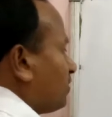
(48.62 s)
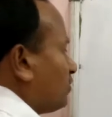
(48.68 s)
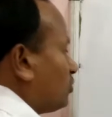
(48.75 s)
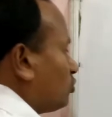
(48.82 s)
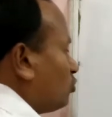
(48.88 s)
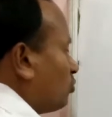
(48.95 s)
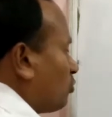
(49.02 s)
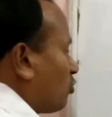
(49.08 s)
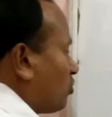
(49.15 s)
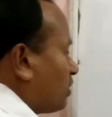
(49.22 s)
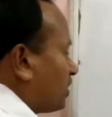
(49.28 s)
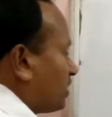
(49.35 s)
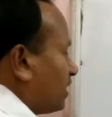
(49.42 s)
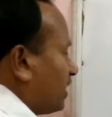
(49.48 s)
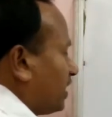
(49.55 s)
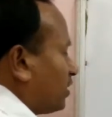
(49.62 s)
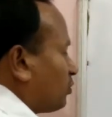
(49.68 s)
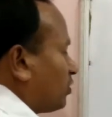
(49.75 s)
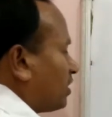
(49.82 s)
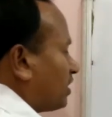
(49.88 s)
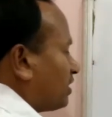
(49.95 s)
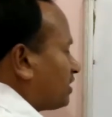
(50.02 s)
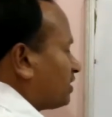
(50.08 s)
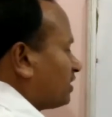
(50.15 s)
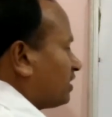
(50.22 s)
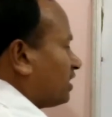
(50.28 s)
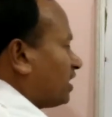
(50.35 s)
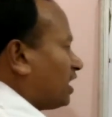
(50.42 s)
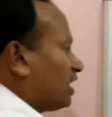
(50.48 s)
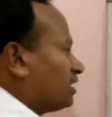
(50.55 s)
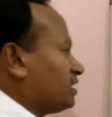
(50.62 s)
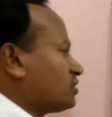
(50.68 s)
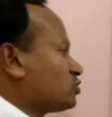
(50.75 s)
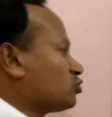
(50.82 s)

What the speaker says: two-port network, and this